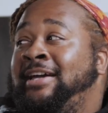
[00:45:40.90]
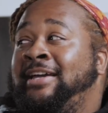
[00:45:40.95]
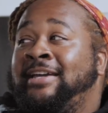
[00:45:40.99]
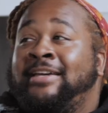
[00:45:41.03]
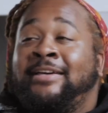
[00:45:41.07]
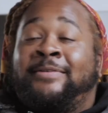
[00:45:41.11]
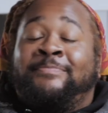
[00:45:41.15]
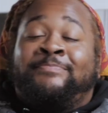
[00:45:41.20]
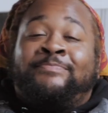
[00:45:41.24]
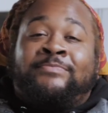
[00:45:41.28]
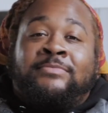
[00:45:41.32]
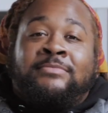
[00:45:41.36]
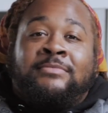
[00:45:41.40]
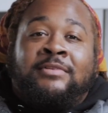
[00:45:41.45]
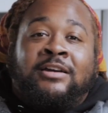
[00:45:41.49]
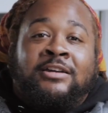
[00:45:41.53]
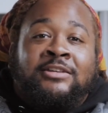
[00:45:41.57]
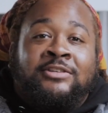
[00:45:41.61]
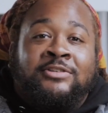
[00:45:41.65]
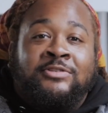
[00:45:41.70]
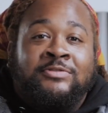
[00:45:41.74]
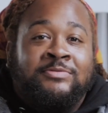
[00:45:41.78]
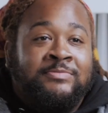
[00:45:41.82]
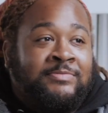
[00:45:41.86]
Like,
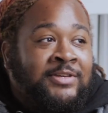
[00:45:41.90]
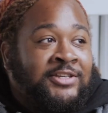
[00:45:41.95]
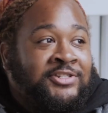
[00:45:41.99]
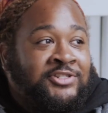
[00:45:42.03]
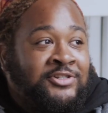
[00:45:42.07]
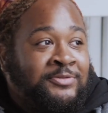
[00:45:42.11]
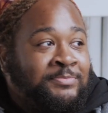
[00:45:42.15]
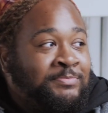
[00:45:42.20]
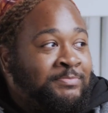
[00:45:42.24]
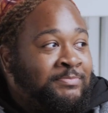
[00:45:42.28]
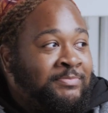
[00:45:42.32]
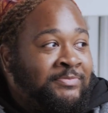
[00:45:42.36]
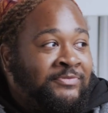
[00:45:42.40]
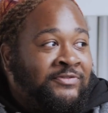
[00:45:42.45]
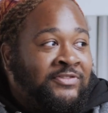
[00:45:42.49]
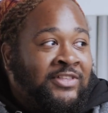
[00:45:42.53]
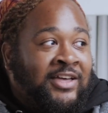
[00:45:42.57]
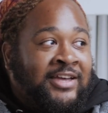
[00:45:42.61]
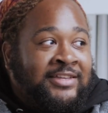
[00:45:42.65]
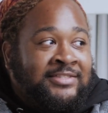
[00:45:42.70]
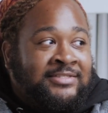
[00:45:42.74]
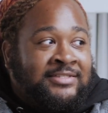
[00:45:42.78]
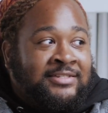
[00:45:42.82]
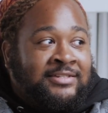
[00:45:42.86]
is your
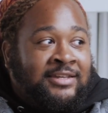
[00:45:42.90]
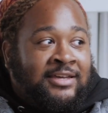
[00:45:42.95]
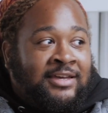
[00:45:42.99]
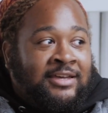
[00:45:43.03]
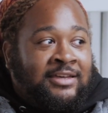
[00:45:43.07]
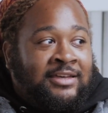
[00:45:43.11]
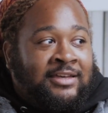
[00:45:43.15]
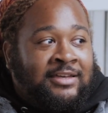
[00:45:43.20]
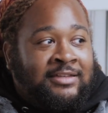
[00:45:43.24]
flight today?